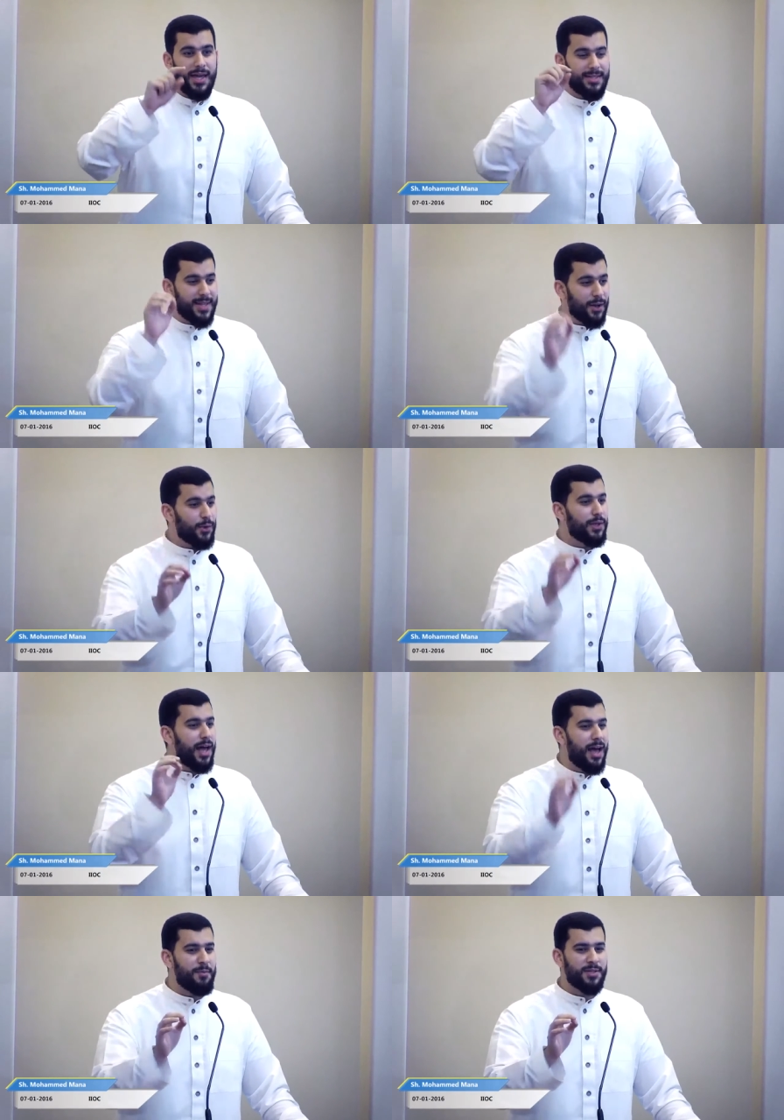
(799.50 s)

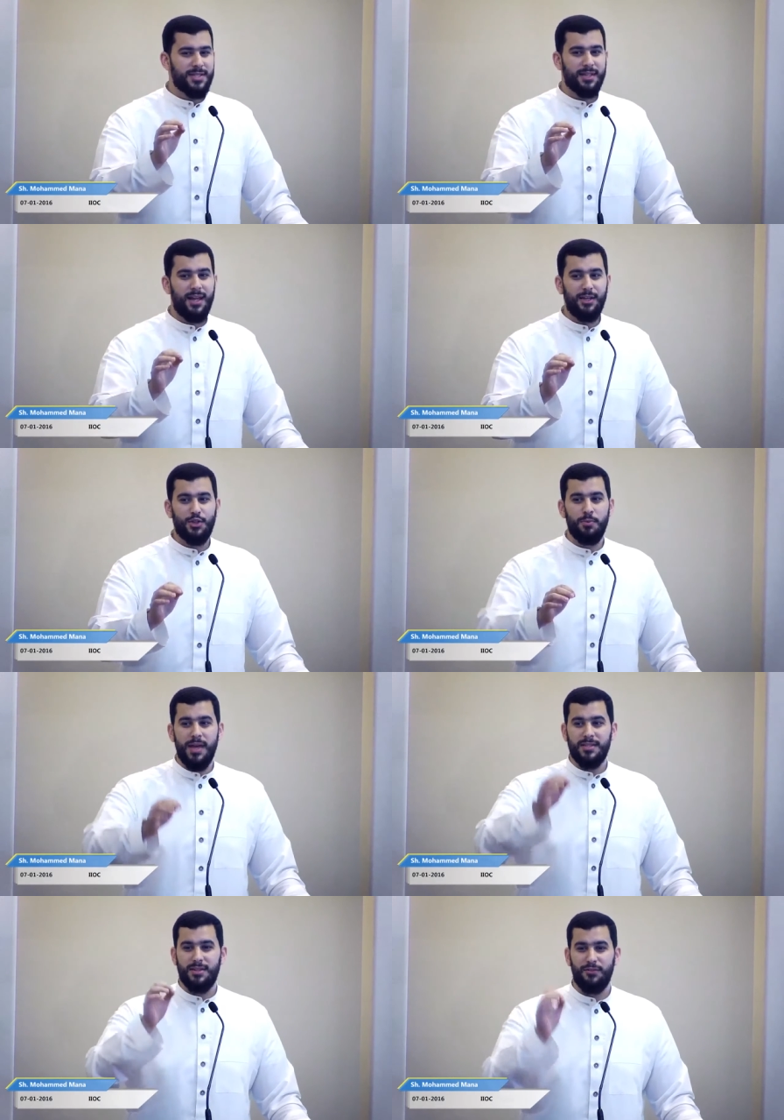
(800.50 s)
Ittaqullaha
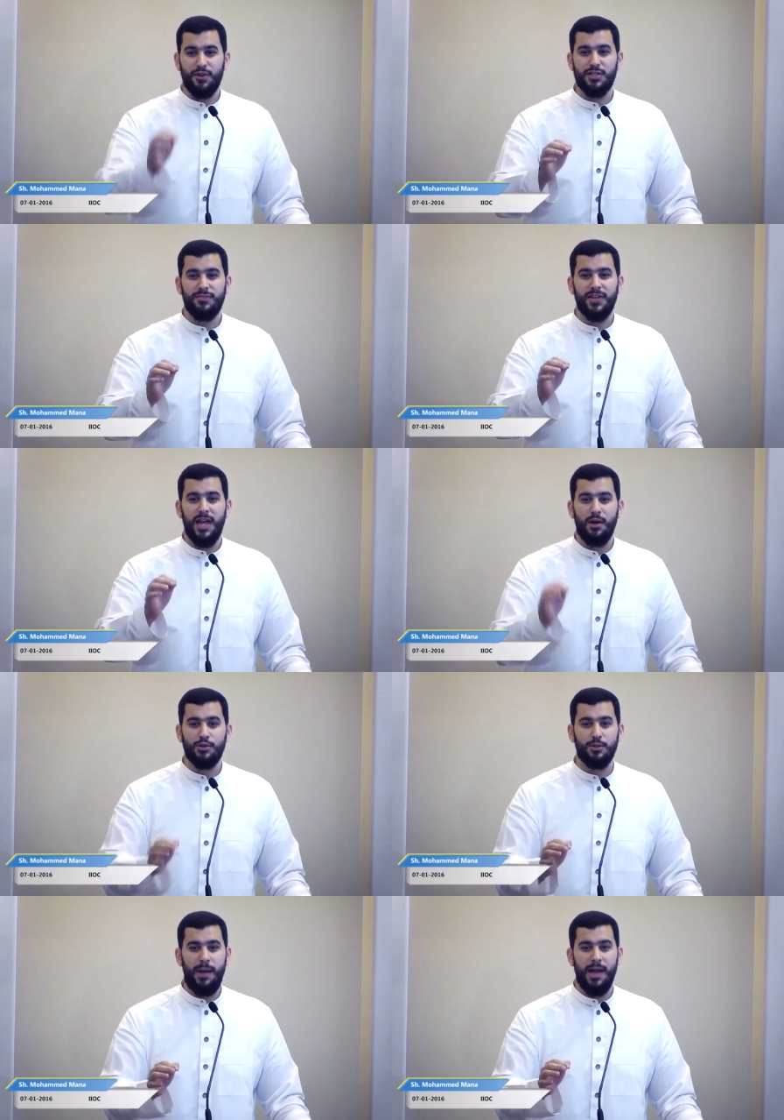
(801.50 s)
mastata'tum is the verse of Allah
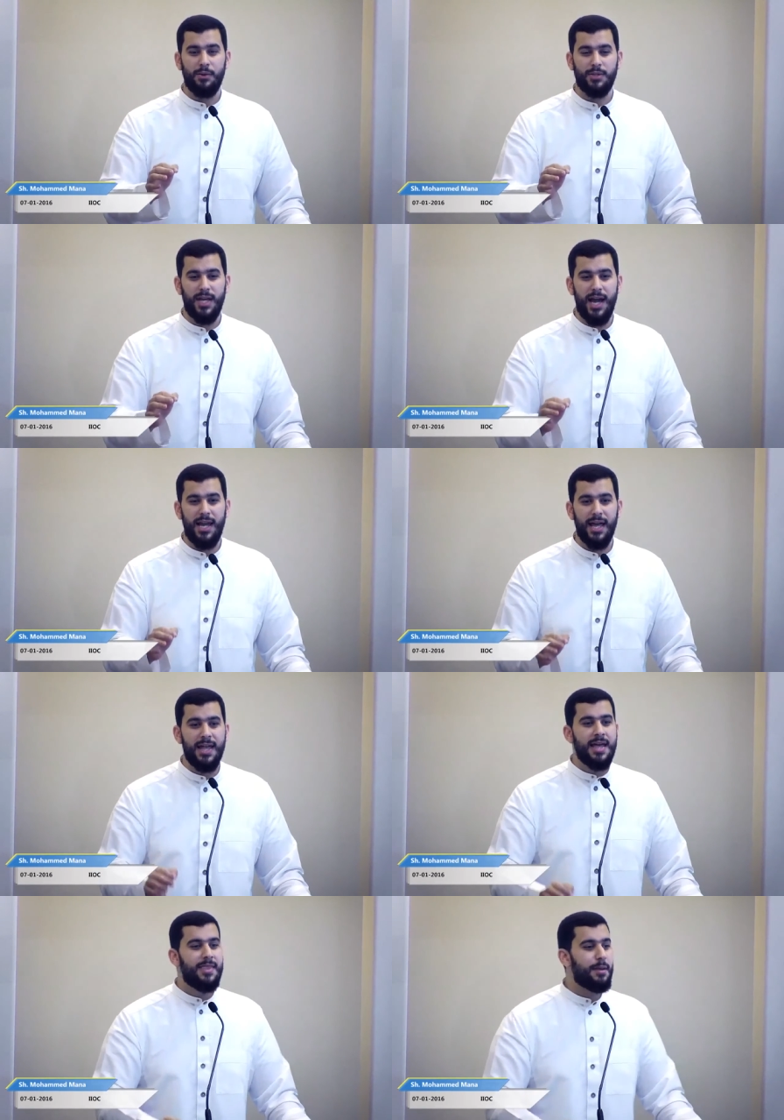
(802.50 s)
subhanahu wa
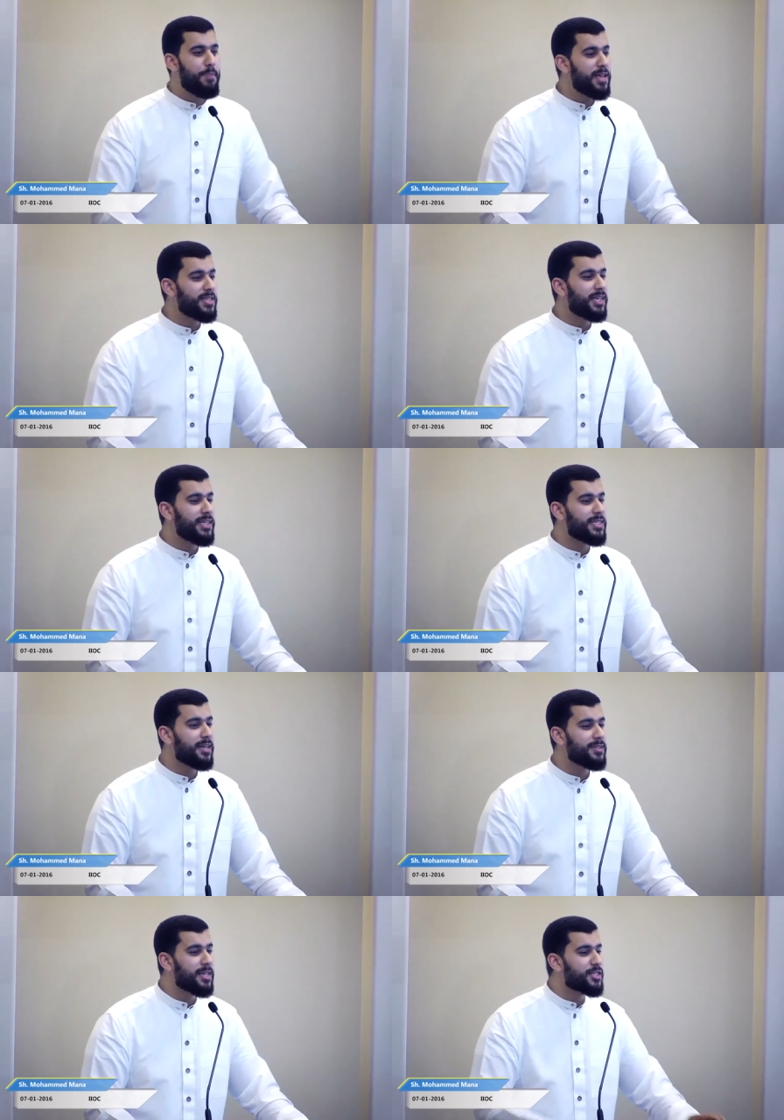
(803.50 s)
ta'ala that basically
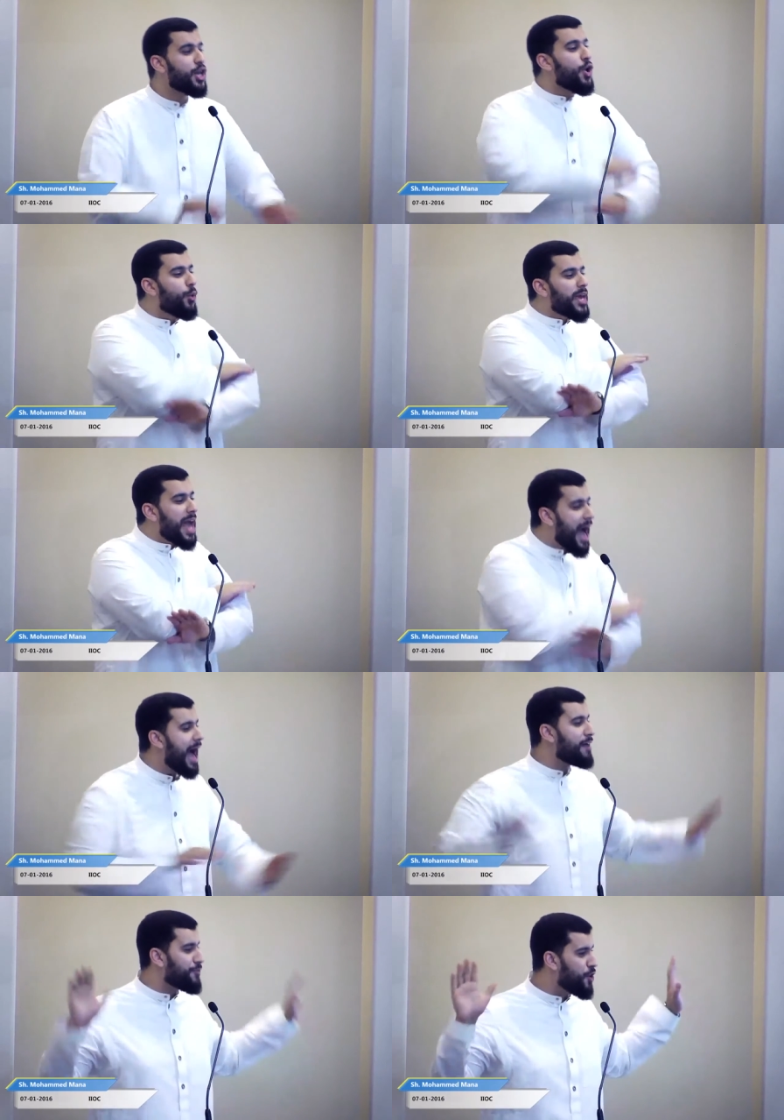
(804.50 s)
tells us we
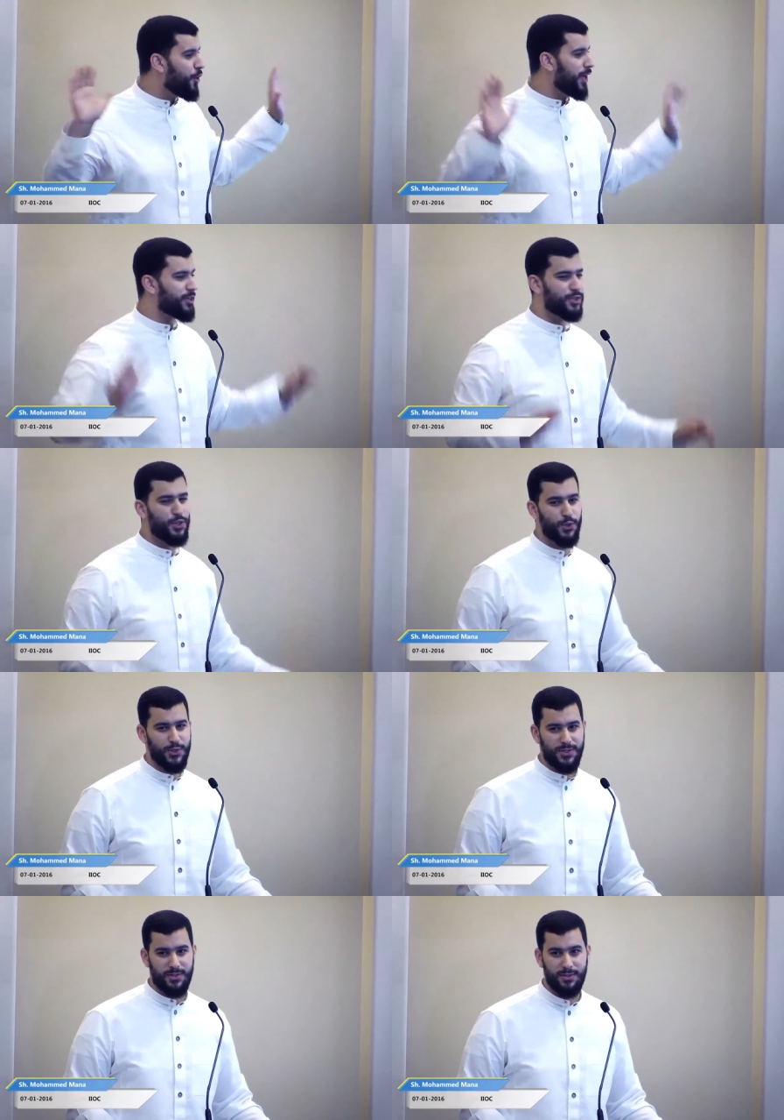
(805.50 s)
have no
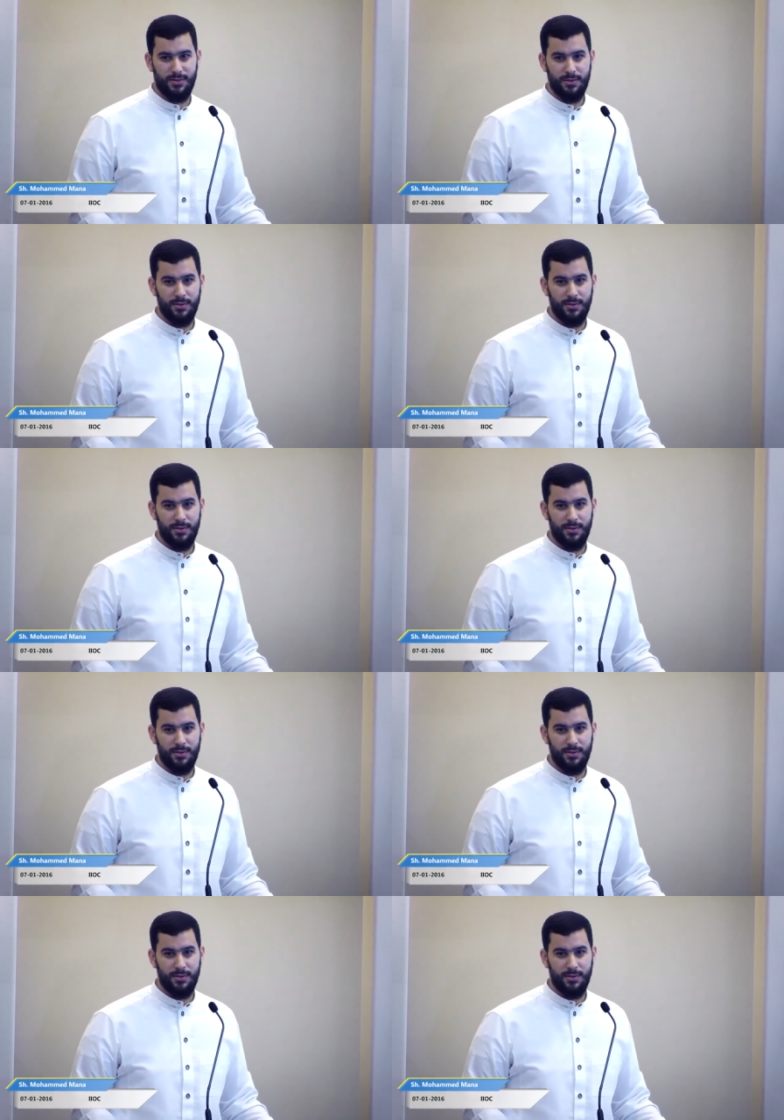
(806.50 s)
excuse.